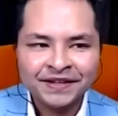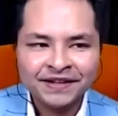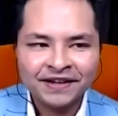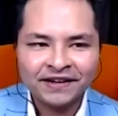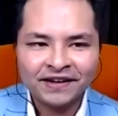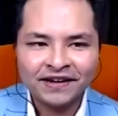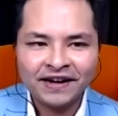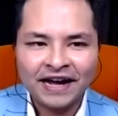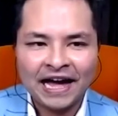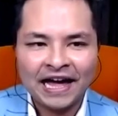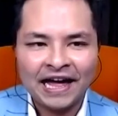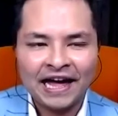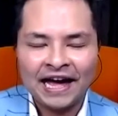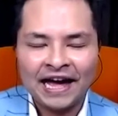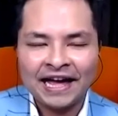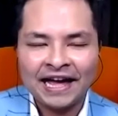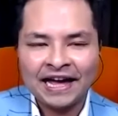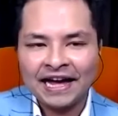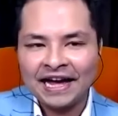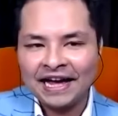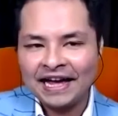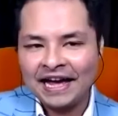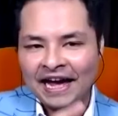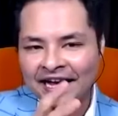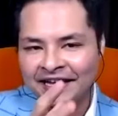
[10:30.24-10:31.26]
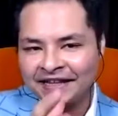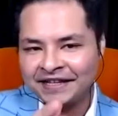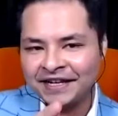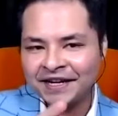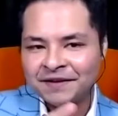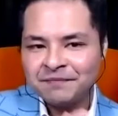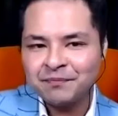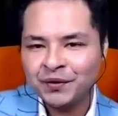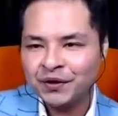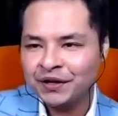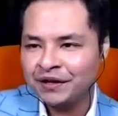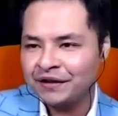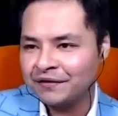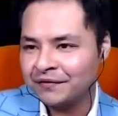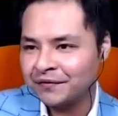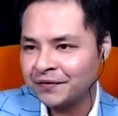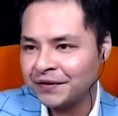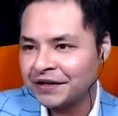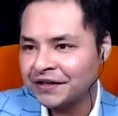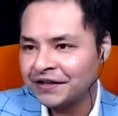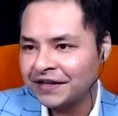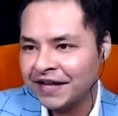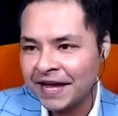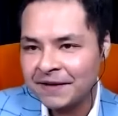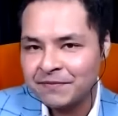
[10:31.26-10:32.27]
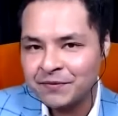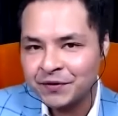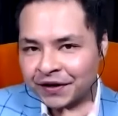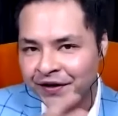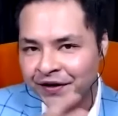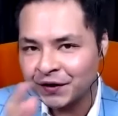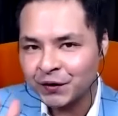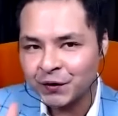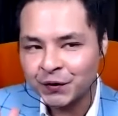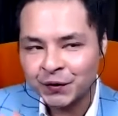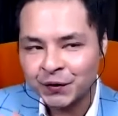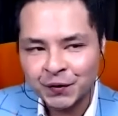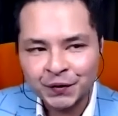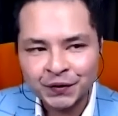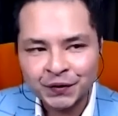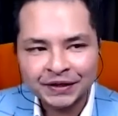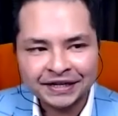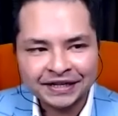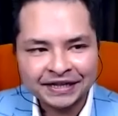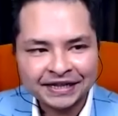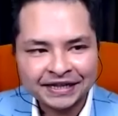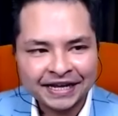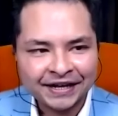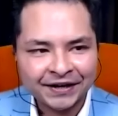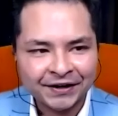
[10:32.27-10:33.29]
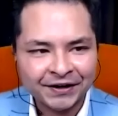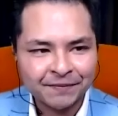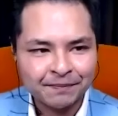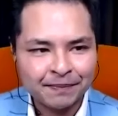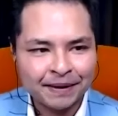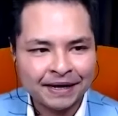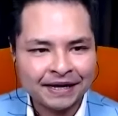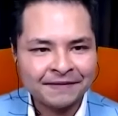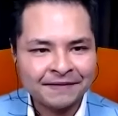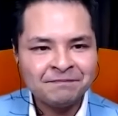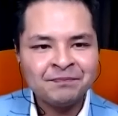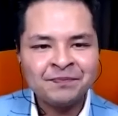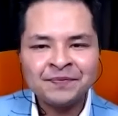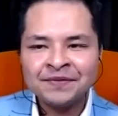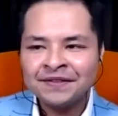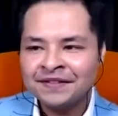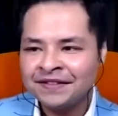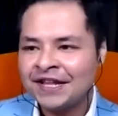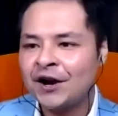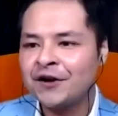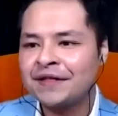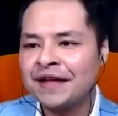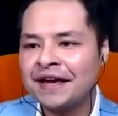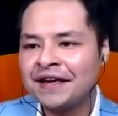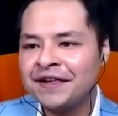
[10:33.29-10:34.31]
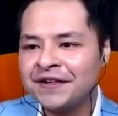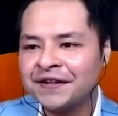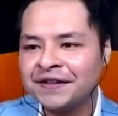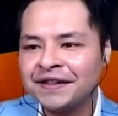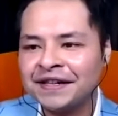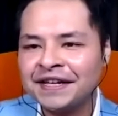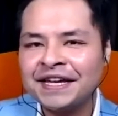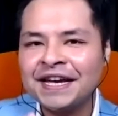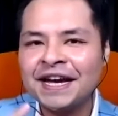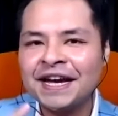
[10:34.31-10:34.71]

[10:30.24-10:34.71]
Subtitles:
I didn't put his real name. You can go Google it later. But there's actually